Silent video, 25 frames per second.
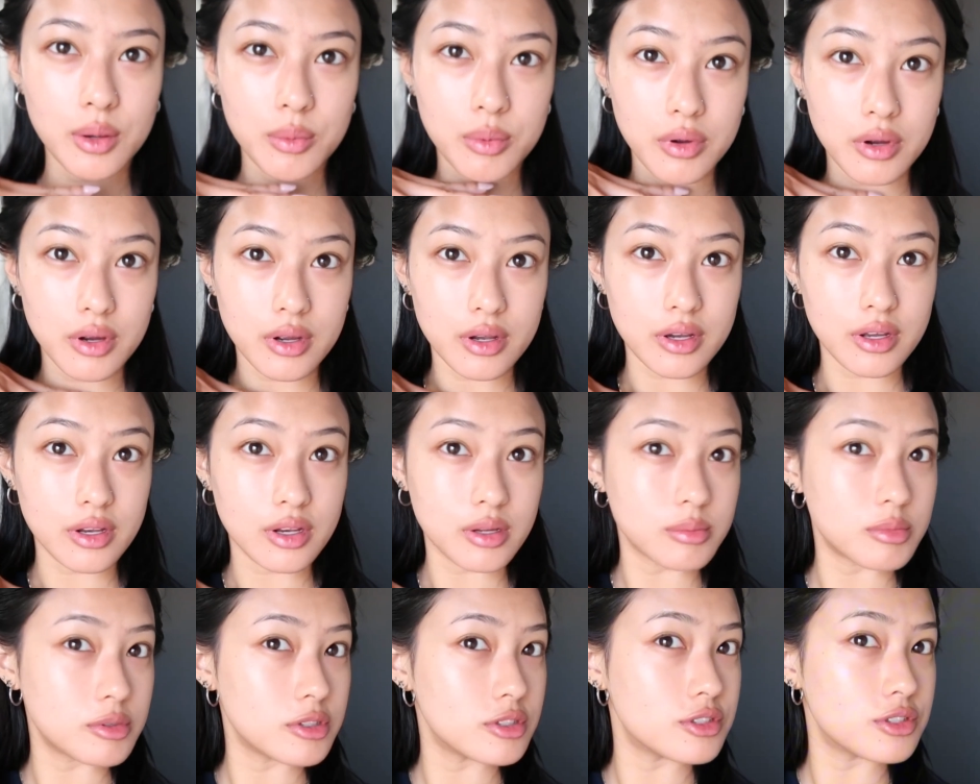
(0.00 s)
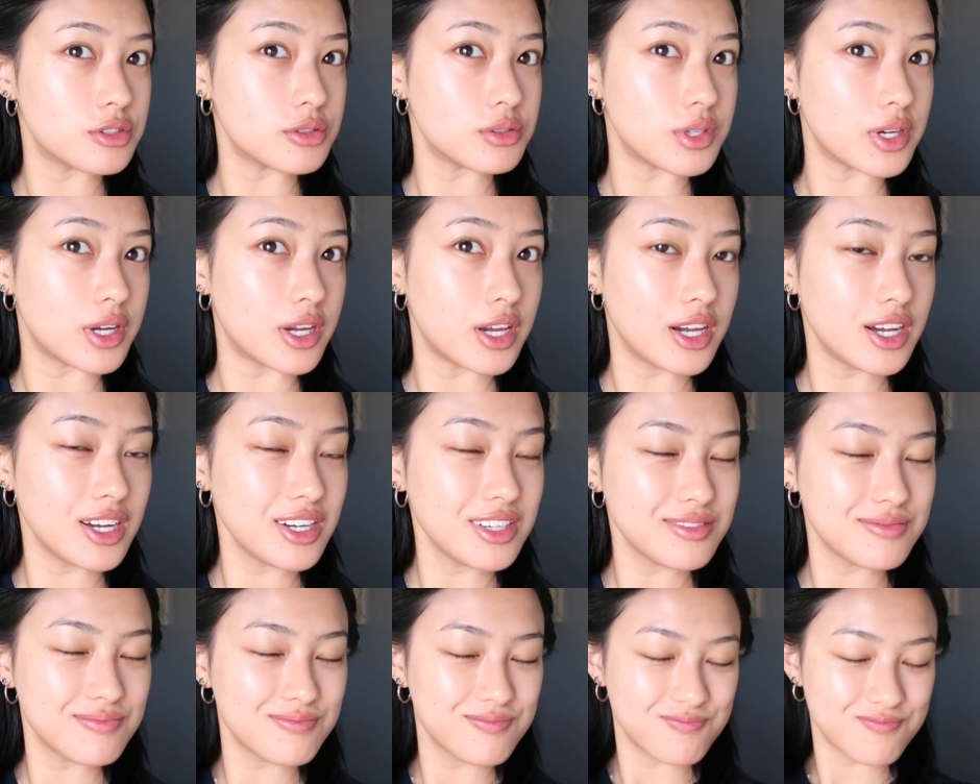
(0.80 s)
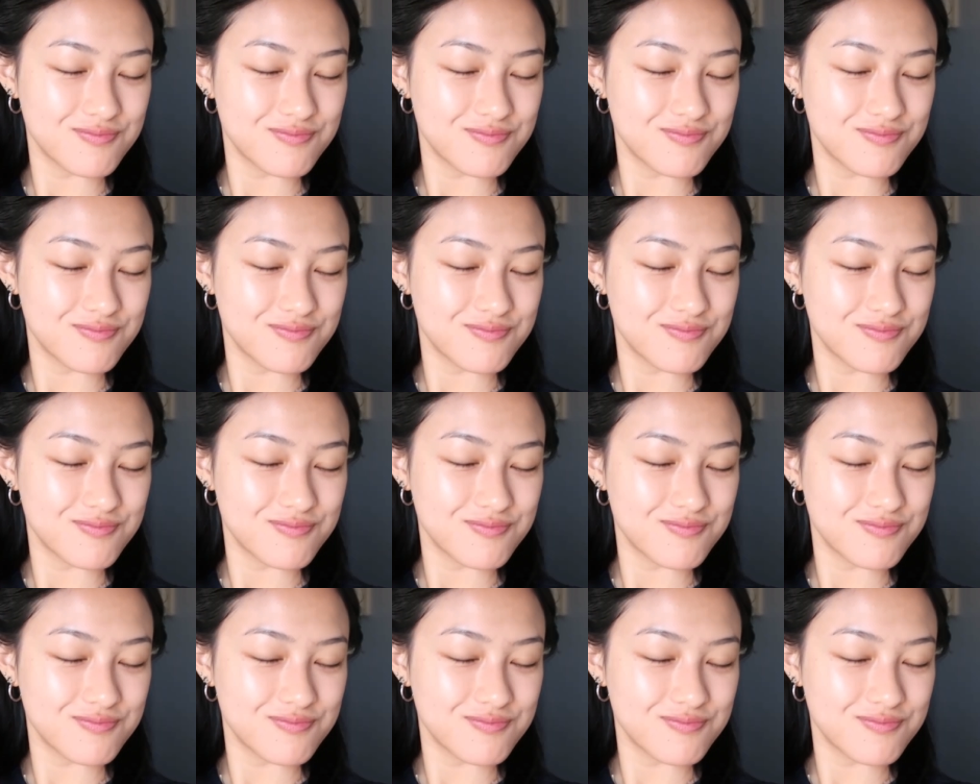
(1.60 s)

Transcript: we're going to be doing